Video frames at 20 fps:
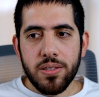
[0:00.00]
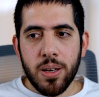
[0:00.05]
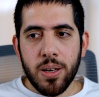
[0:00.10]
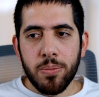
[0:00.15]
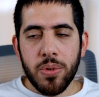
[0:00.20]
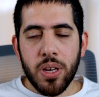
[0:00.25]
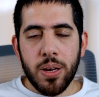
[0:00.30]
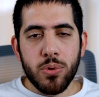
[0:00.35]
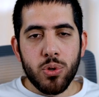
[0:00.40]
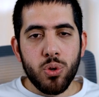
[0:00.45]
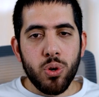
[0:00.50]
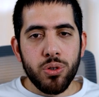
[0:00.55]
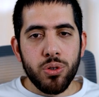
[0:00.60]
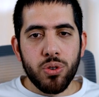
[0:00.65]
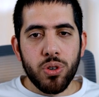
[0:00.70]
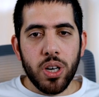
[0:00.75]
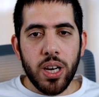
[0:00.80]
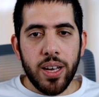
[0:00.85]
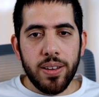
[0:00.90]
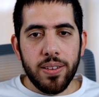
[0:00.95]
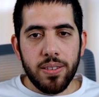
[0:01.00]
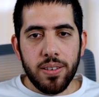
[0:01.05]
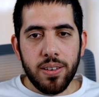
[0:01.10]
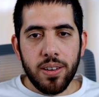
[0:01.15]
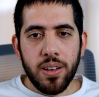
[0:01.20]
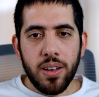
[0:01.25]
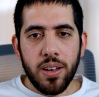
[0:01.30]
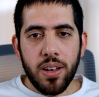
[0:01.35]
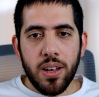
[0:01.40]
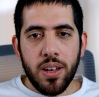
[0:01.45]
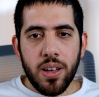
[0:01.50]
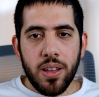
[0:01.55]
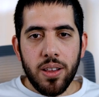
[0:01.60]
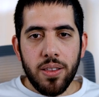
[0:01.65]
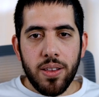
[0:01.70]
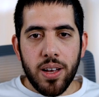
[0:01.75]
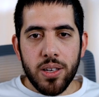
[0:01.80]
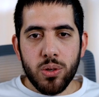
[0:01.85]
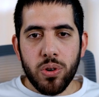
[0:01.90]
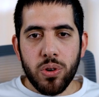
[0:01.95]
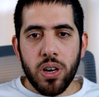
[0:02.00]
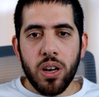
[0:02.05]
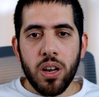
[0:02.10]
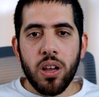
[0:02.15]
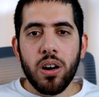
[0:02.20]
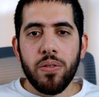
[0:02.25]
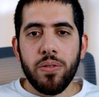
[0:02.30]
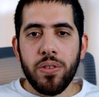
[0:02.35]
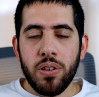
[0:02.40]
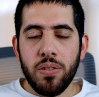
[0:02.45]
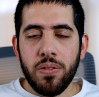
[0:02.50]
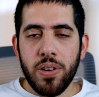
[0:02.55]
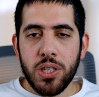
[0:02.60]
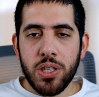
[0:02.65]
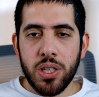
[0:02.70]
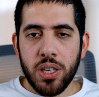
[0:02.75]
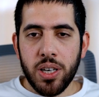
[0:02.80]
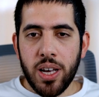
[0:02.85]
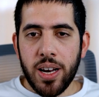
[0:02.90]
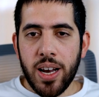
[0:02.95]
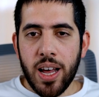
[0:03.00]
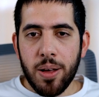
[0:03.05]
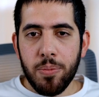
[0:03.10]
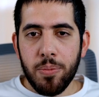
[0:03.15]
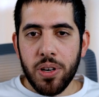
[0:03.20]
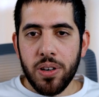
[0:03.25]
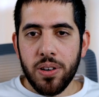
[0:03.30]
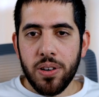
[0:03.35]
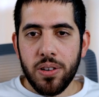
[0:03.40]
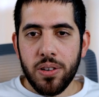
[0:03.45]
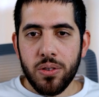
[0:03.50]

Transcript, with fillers: sometimes don't relate, that's where a lot of innovation can happen.